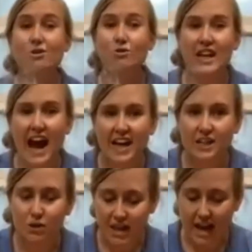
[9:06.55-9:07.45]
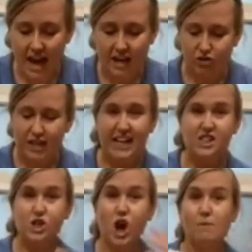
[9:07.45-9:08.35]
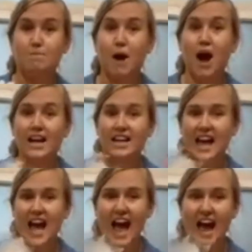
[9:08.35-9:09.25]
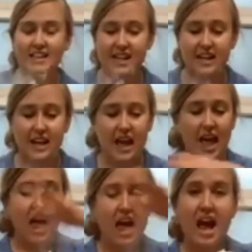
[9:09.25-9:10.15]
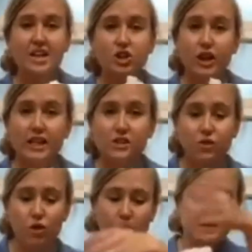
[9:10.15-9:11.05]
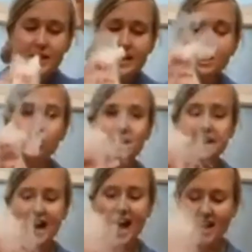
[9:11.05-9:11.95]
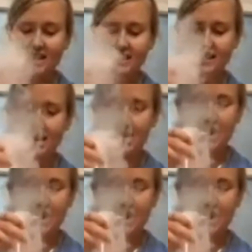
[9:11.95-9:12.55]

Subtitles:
it reacts with it and creates carbonic acid and transforms into a gas.